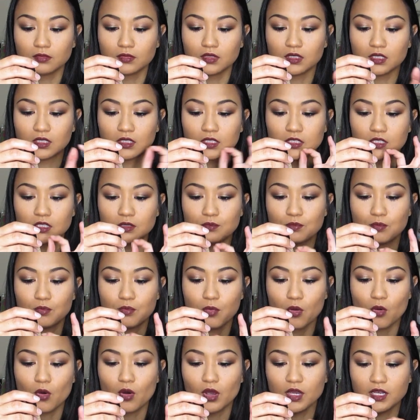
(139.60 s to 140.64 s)
this is
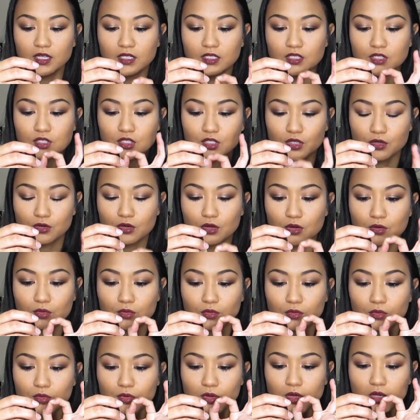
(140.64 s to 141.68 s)
point
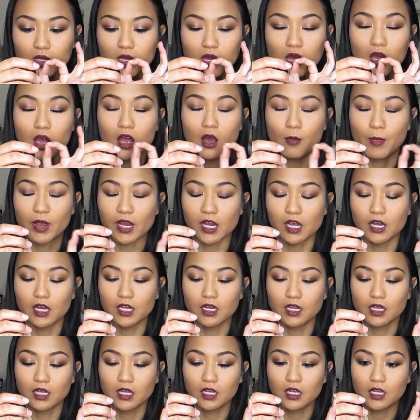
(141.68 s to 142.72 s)
zero, oh my
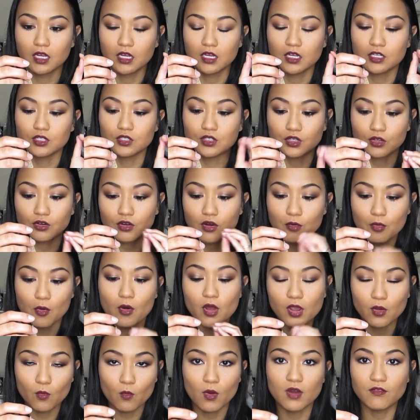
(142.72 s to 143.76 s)
god, 0
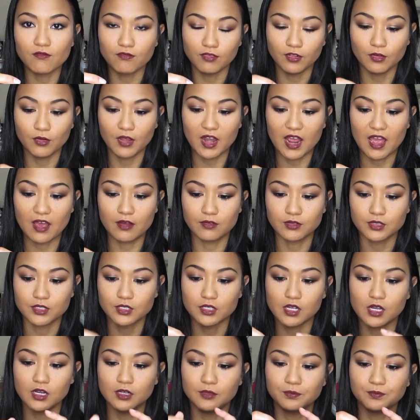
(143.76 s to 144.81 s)
0.1 fluid ounce.
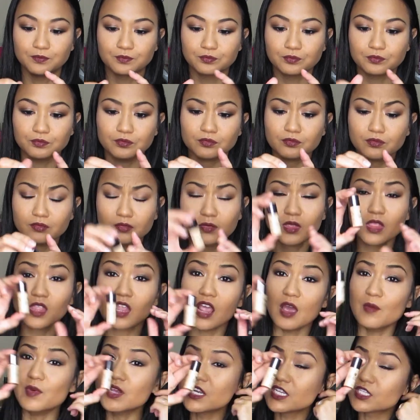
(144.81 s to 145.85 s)
So,
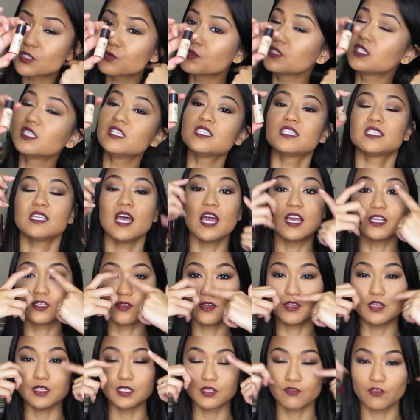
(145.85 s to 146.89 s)
I mean, it's a really good size. So
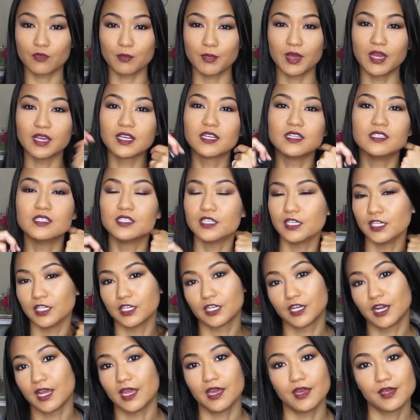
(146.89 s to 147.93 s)
I use it for my
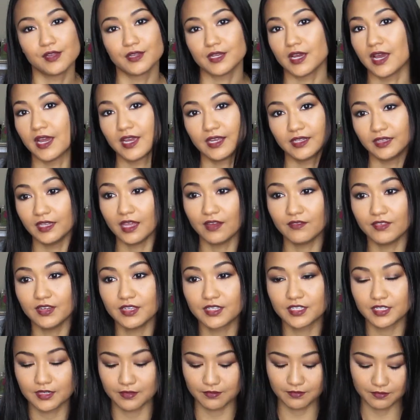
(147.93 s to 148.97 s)
concealer and I love
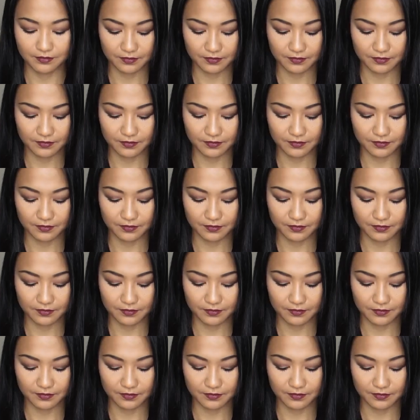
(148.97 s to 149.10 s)
it.